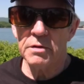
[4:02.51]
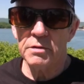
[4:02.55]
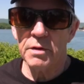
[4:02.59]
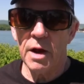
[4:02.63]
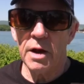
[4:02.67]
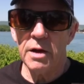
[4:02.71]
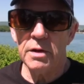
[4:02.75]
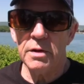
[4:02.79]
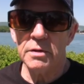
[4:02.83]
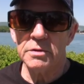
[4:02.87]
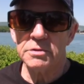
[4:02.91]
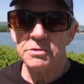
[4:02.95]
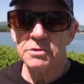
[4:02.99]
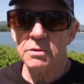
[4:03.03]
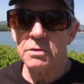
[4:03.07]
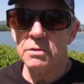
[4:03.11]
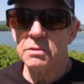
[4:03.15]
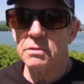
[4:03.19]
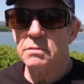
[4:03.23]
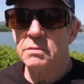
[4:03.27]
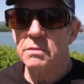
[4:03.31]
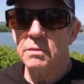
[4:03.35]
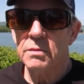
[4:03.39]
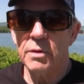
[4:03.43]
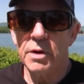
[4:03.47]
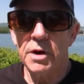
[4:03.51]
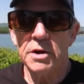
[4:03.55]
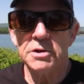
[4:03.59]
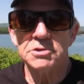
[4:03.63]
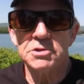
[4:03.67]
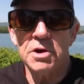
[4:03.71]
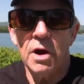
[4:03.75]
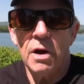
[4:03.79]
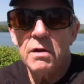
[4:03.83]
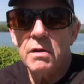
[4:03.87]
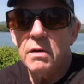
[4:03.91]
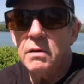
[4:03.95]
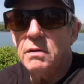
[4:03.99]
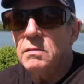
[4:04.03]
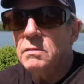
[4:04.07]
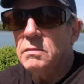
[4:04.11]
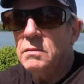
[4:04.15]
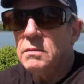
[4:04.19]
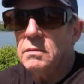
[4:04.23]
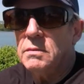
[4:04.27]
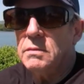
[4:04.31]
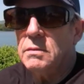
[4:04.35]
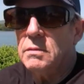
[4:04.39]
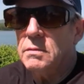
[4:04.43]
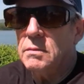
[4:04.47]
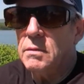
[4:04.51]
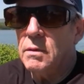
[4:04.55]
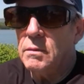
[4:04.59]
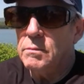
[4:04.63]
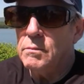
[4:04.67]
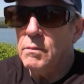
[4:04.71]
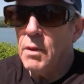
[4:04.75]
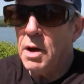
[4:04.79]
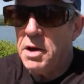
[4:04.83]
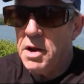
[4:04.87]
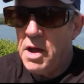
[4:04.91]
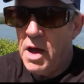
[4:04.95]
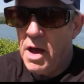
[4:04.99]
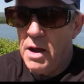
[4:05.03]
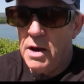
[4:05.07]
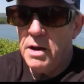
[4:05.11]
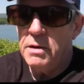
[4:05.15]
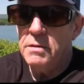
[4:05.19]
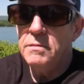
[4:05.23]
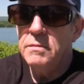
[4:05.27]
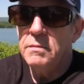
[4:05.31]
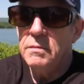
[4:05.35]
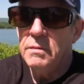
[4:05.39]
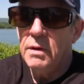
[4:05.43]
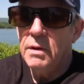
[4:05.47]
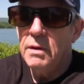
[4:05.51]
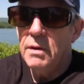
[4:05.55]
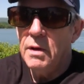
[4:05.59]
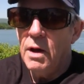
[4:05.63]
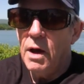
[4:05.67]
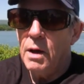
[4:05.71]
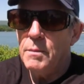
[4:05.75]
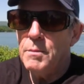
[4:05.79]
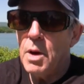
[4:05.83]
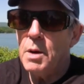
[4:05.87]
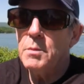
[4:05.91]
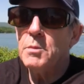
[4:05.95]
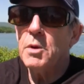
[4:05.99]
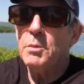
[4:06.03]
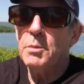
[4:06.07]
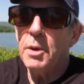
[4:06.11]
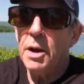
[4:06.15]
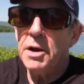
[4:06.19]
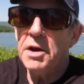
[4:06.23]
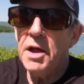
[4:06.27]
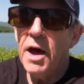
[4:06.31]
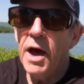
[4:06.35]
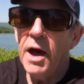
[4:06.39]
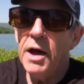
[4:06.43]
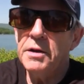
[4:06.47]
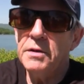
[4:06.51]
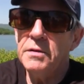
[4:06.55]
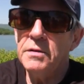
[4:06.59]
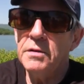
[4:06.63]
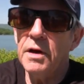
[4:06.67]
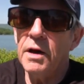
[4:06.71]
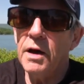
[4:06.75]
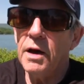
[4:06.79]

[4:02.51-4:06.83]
was 9 years old when I started. I remember my dad